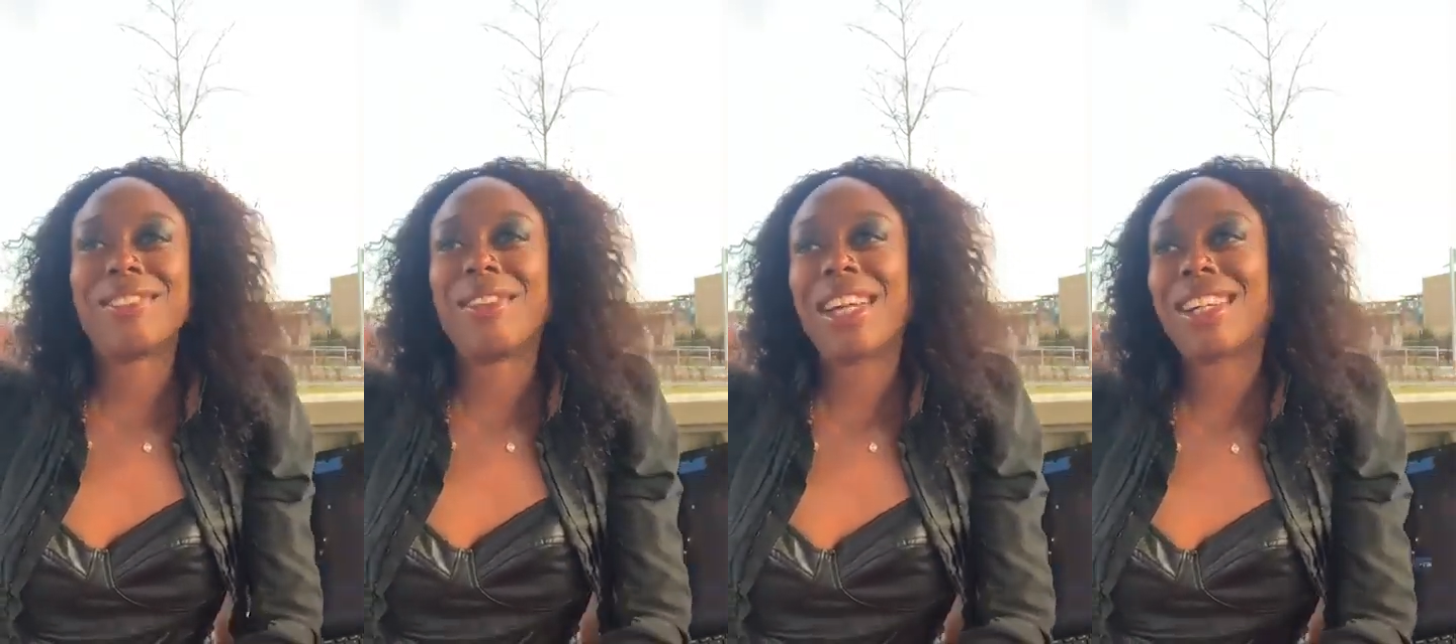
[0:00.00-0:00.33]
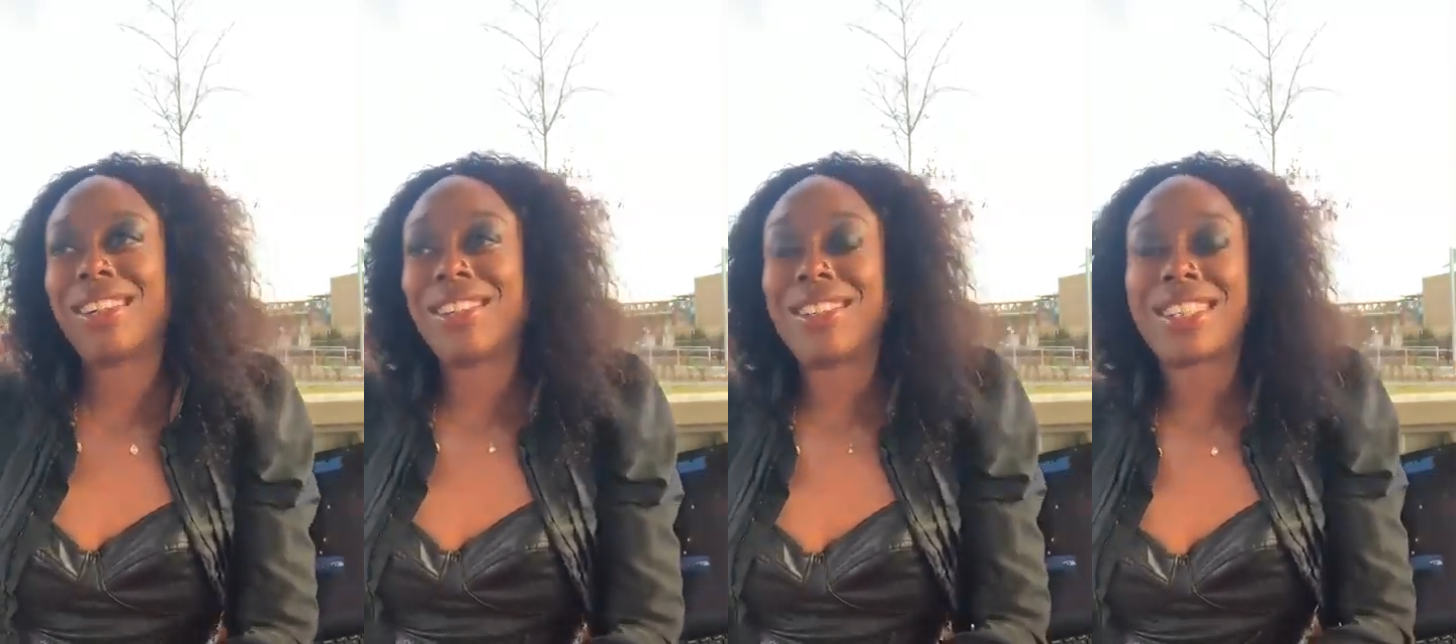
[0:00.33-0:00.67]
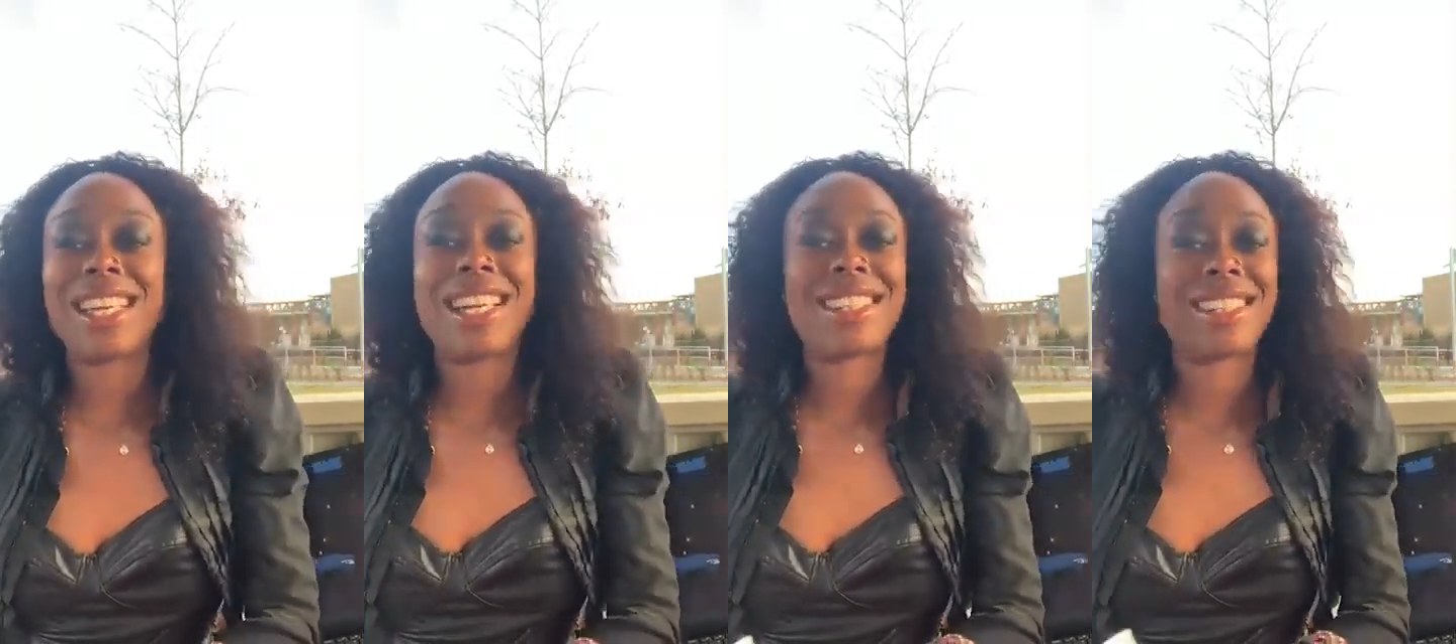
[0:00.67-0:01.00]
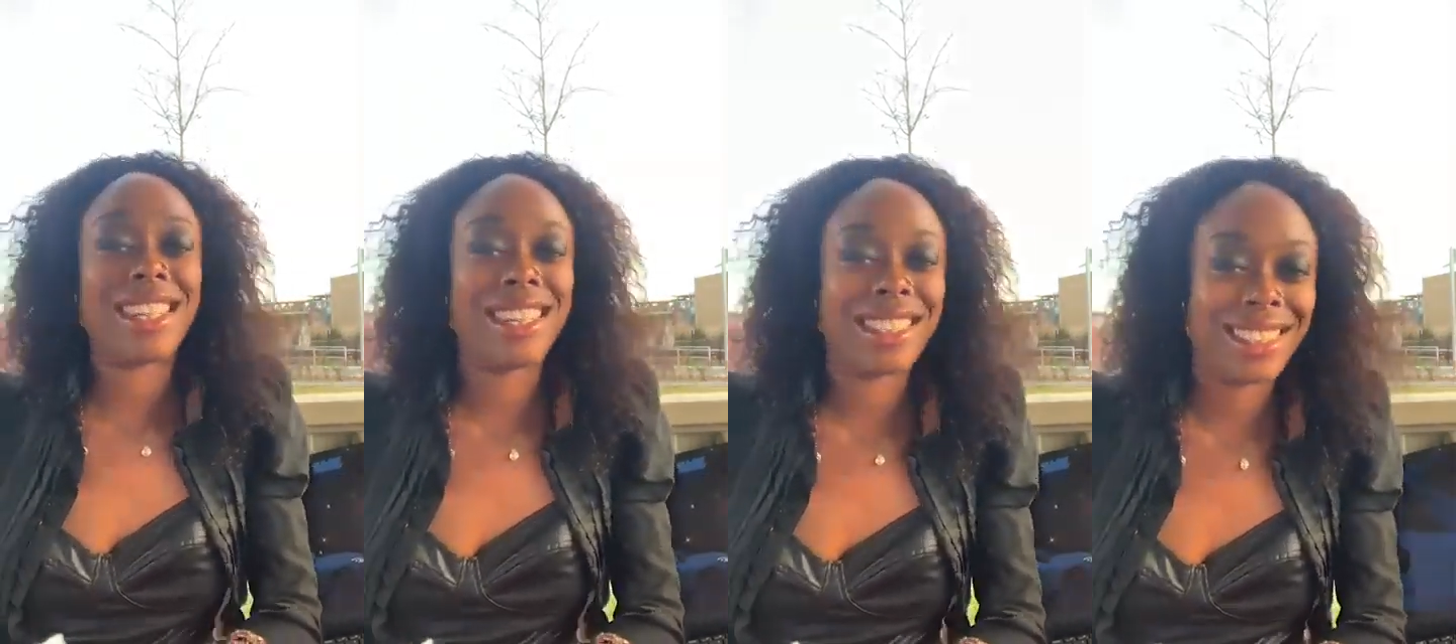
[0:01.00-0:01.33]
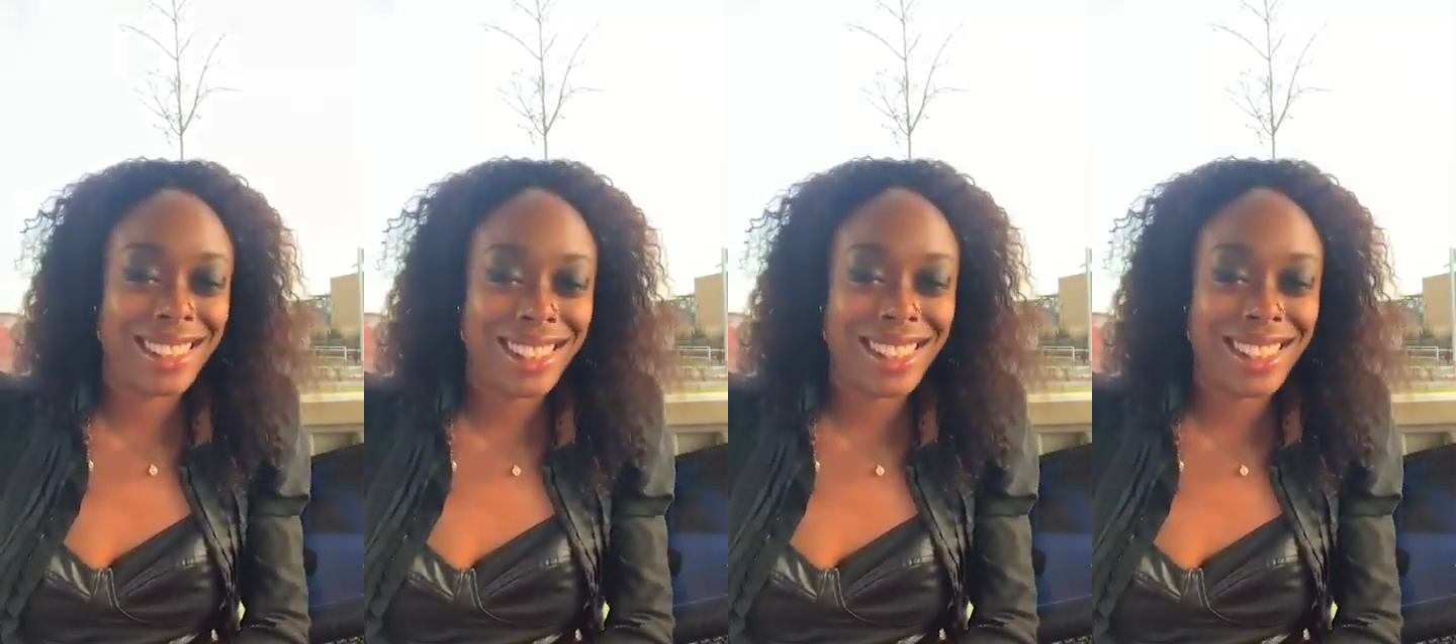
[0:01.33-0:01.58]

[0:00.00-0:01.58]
my co-host / date